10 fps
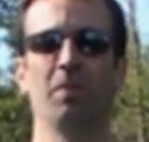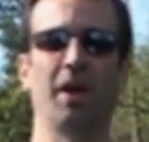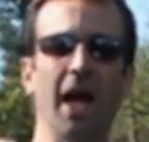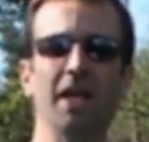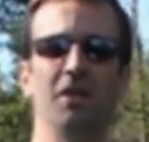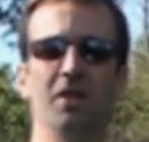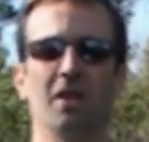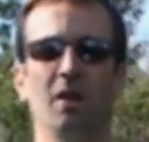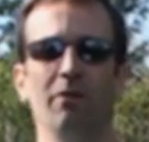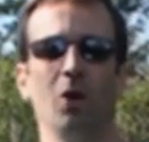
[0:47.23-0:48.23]
but I get to
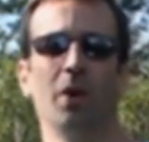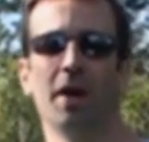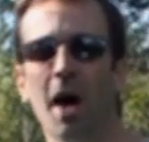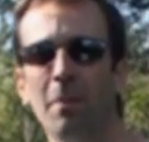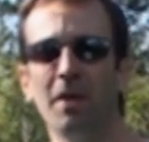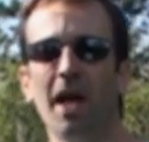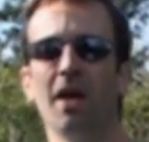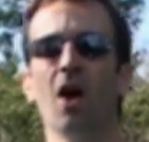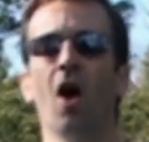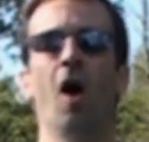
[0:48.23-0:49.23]
give you an
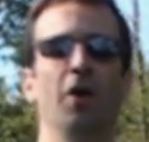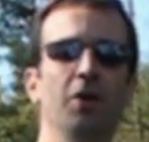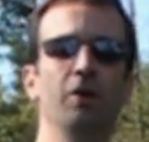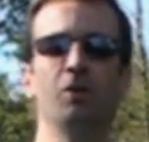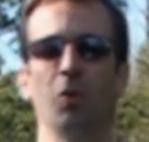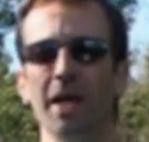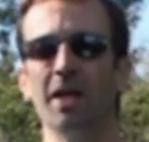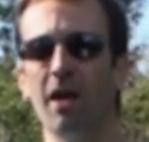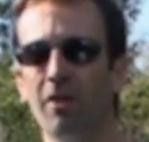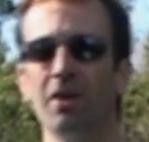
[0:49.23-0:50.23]
update on news we
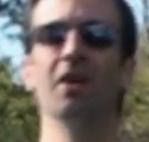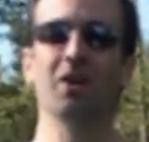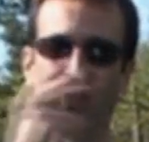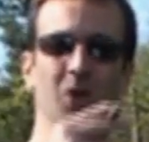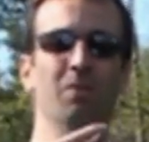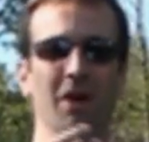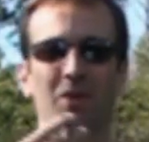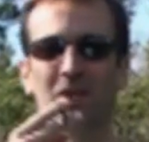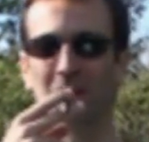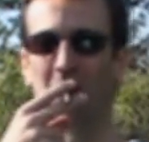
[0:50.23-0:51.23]
covered two
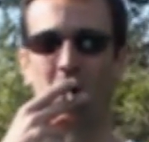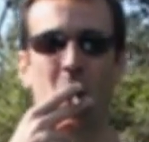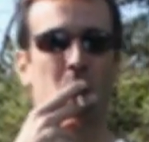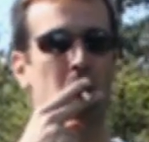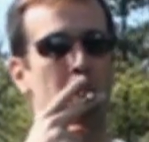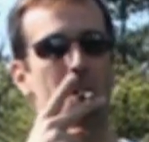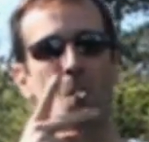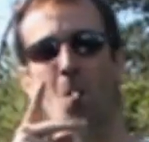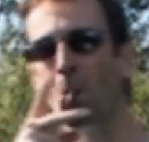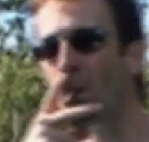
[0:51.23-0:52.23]
months ago.
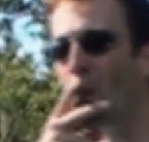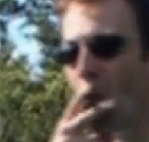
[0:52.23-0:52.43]
Mm-hmm.